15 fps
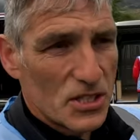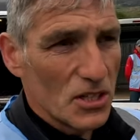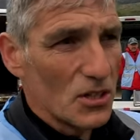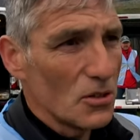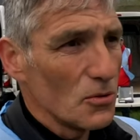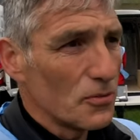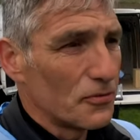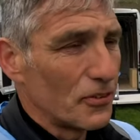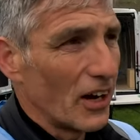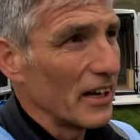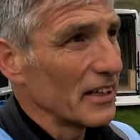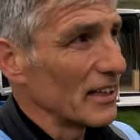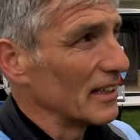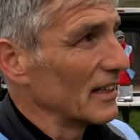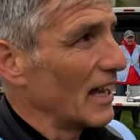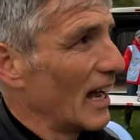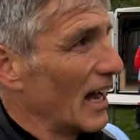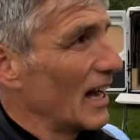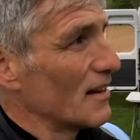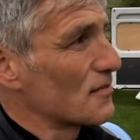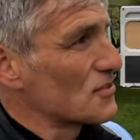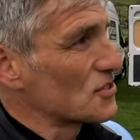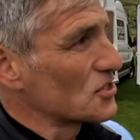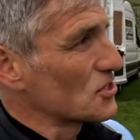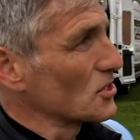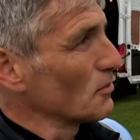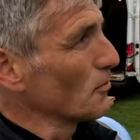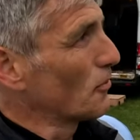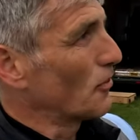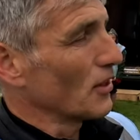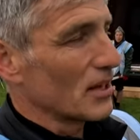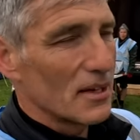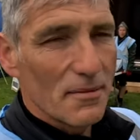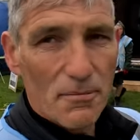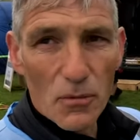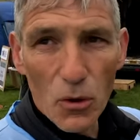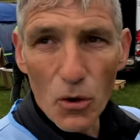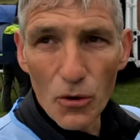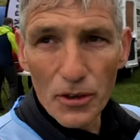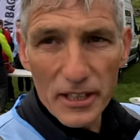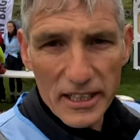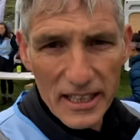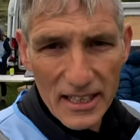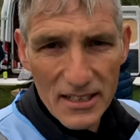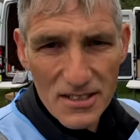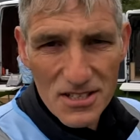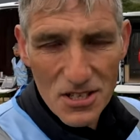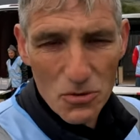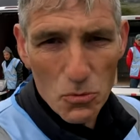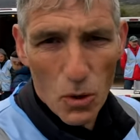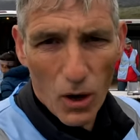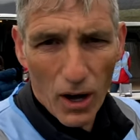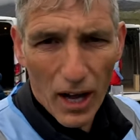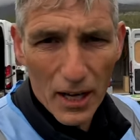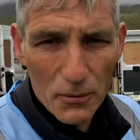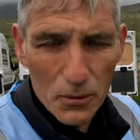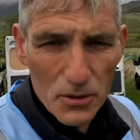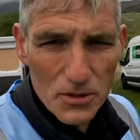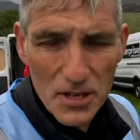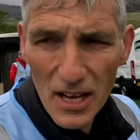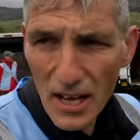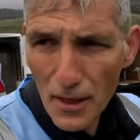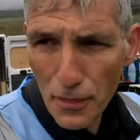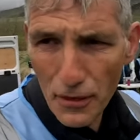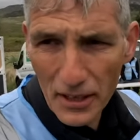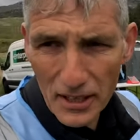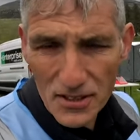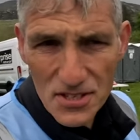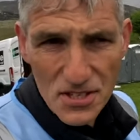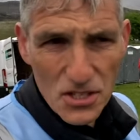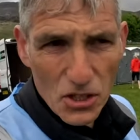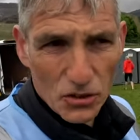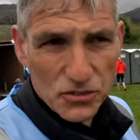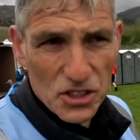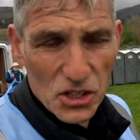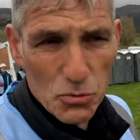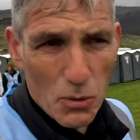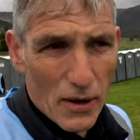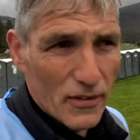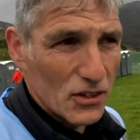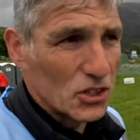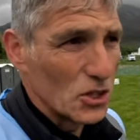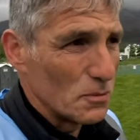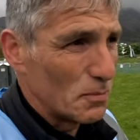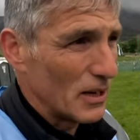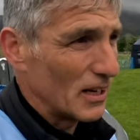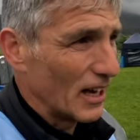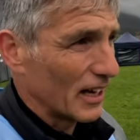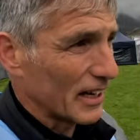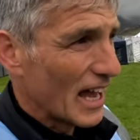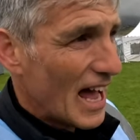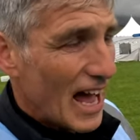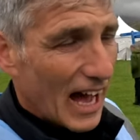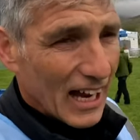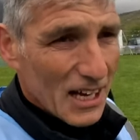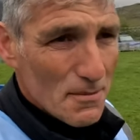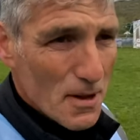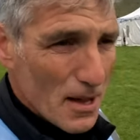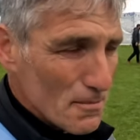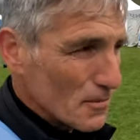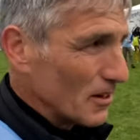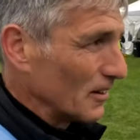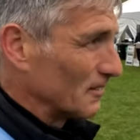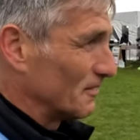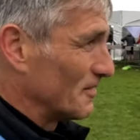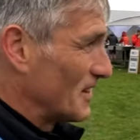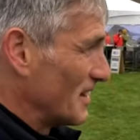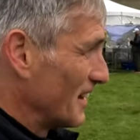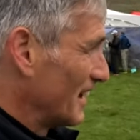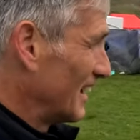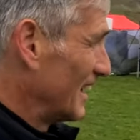do finally have something more akin to what I would think Scottish weather should be like. Agamemnon!